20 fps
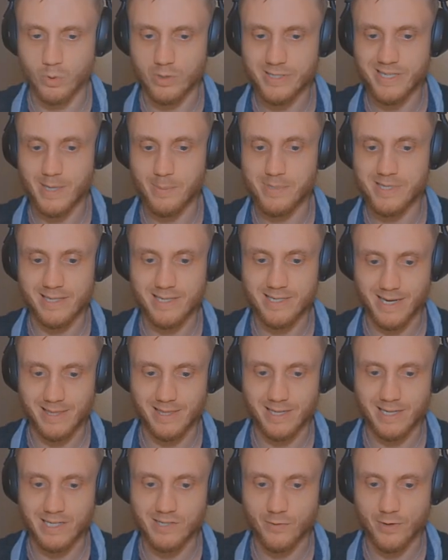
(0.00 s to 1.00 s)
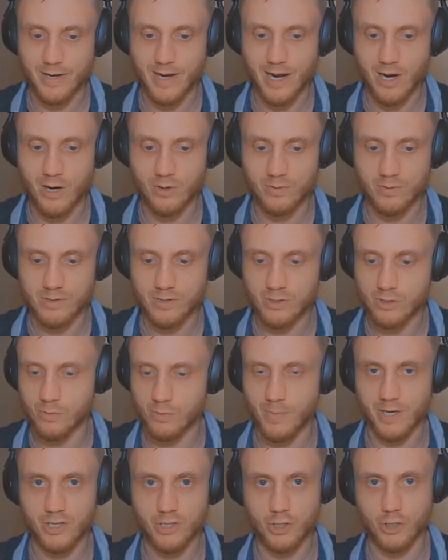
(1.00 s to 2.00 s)
skip site links for now to
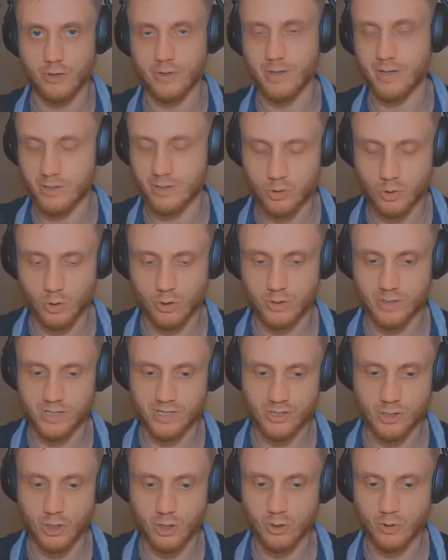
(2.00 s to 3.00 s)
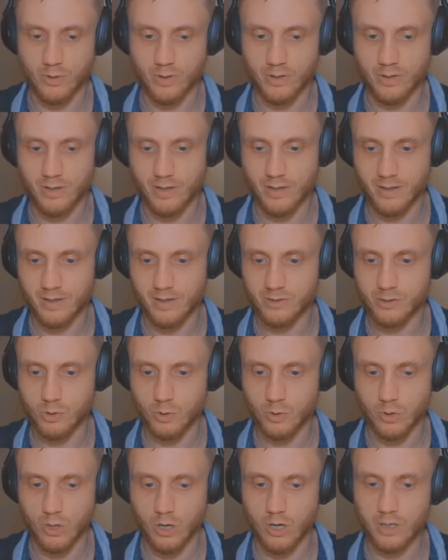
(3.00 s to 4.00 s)
make sure that the tutorial doesn't go
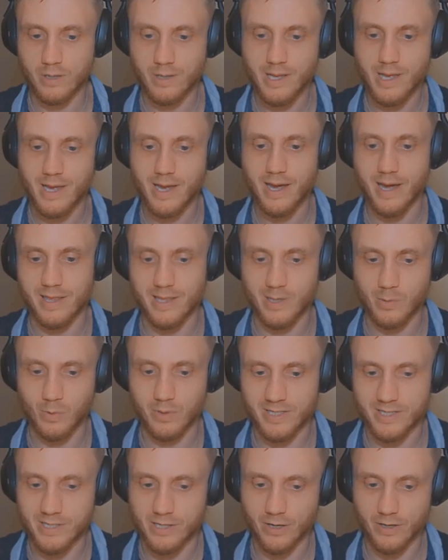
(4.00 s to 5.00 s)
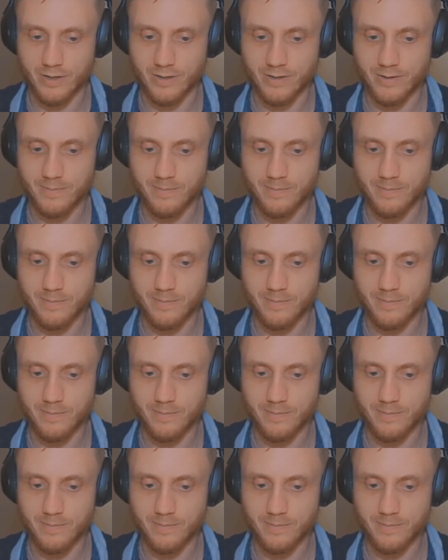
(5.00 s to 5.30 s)
too long, and then we'll hit done.